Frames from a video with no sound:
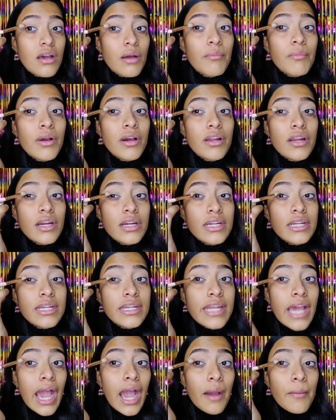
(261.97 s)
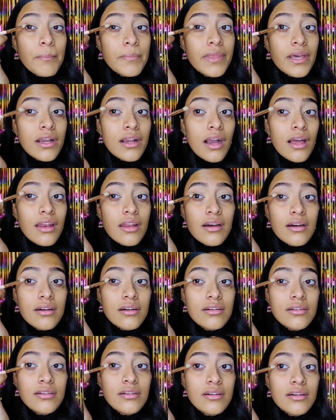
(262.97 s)
So I'm gonna tap the
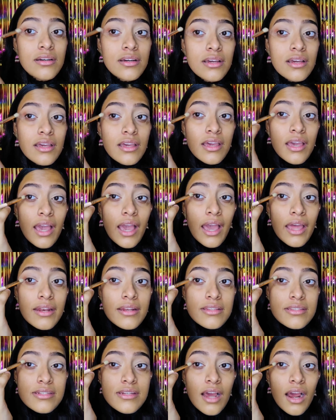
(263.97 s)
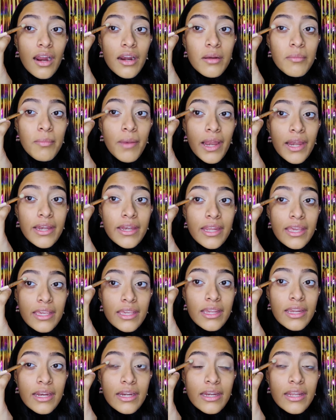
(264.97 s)
color and start
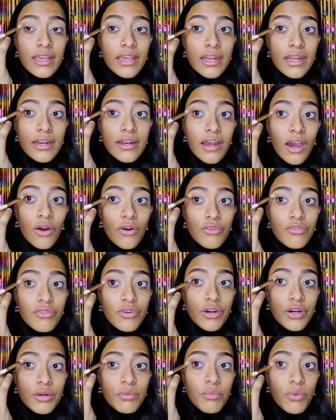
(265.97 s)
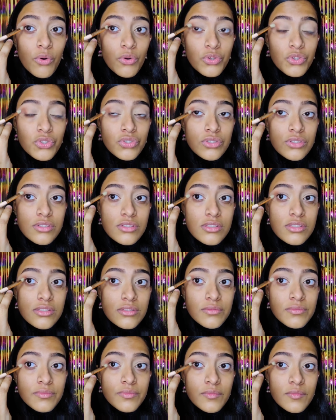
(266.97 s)
blending it in roundward
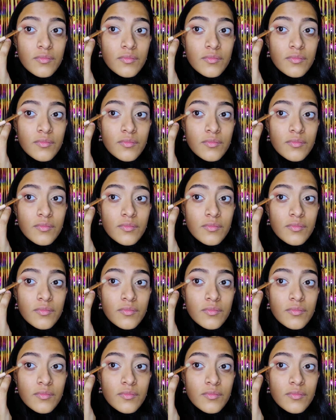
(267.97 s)
motions.